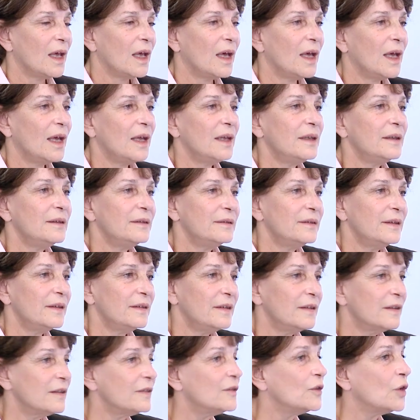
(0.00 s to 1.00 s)
And
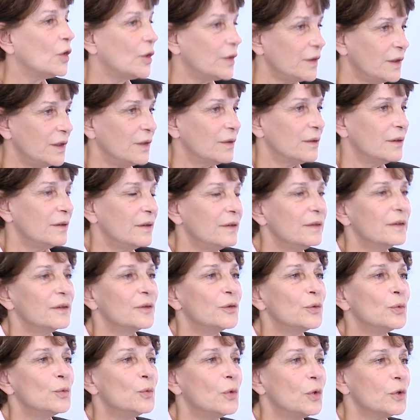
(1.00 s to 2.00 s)
this is not the only
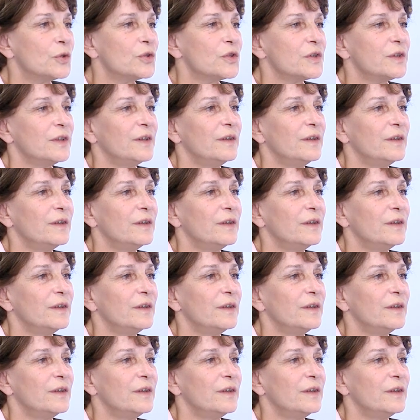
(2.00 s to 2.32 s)
thing to watch.